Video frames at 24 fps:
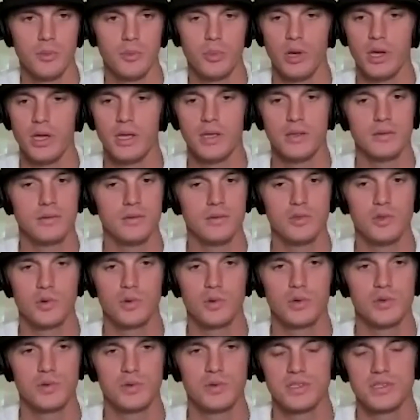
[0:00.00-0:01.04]
but
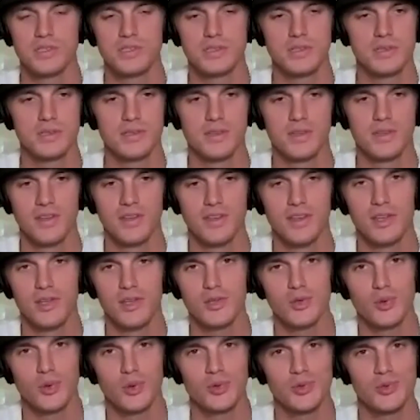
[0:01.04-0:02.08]
George was
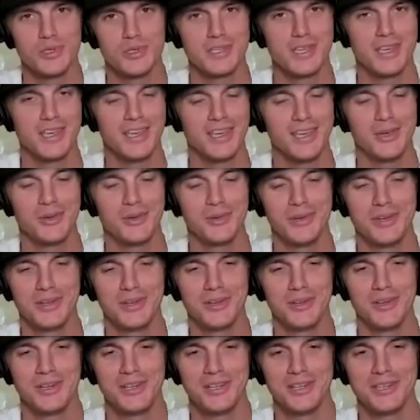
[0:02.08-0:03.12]
George was king around
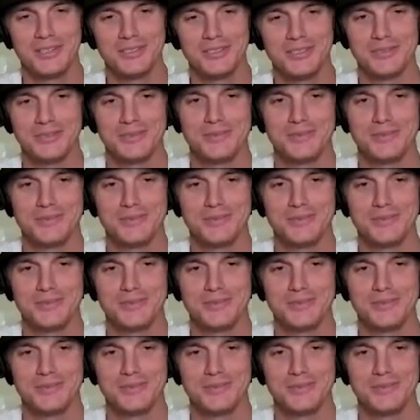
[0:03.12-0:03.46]
our house.